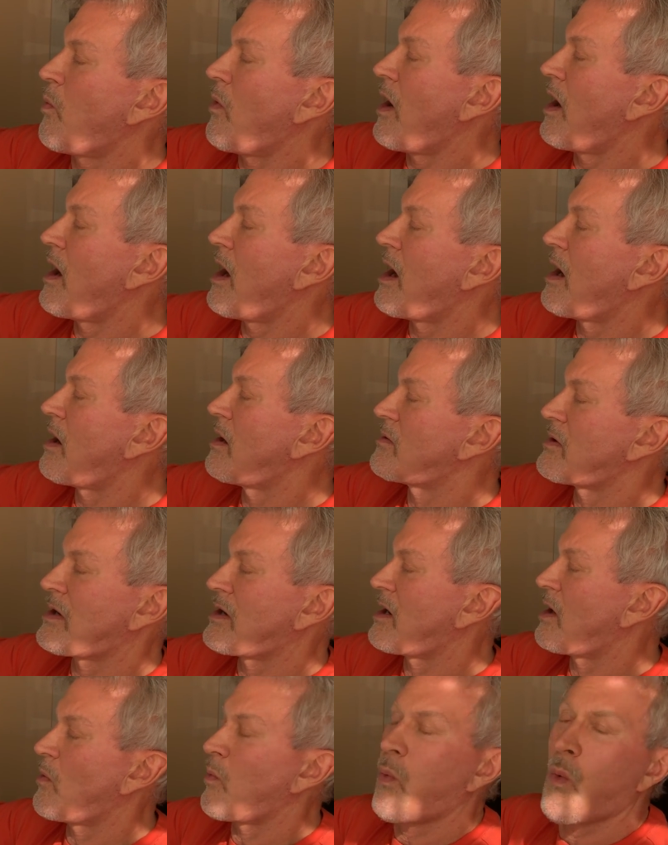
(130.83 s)
uh,
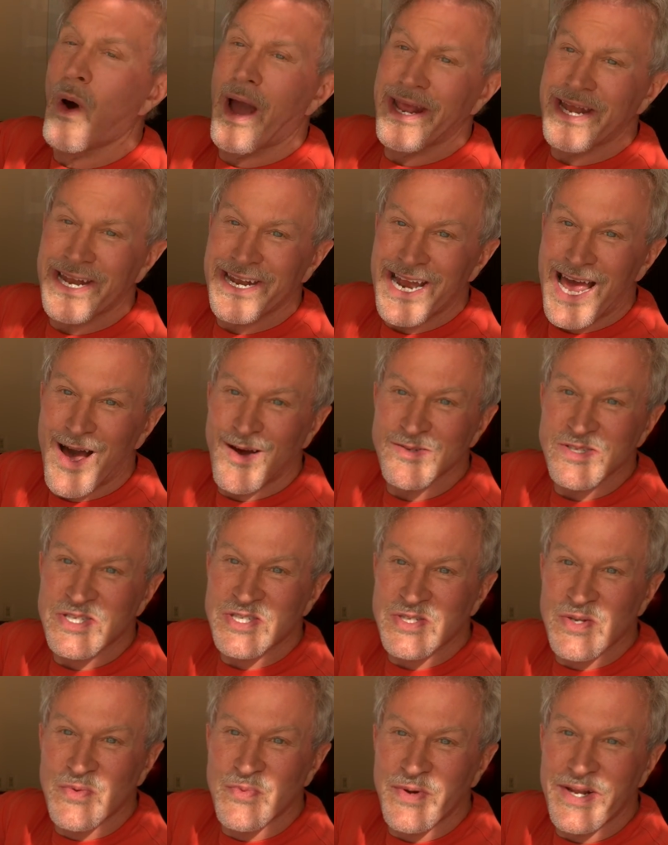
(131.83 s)
uh, whited out
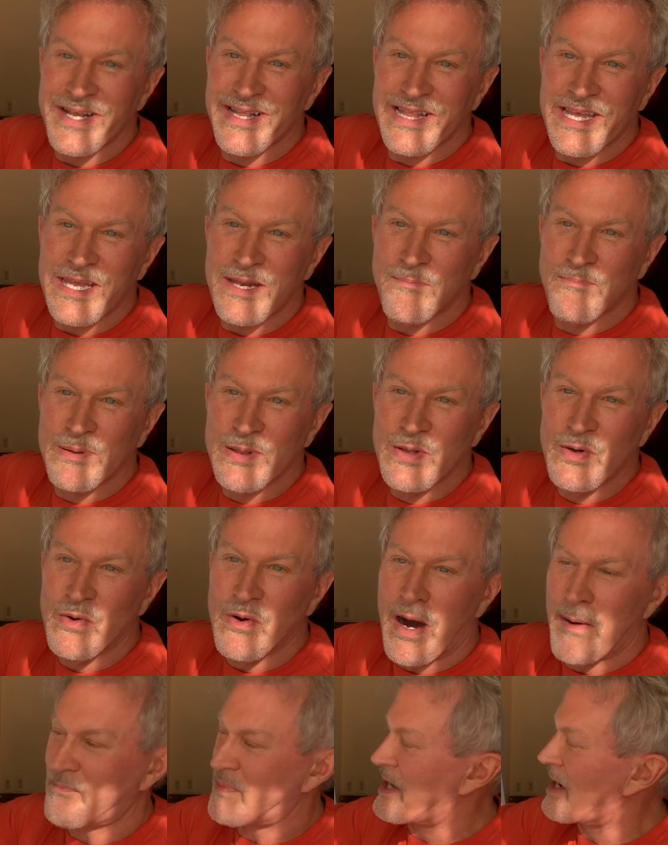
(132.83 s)
cerulean blue up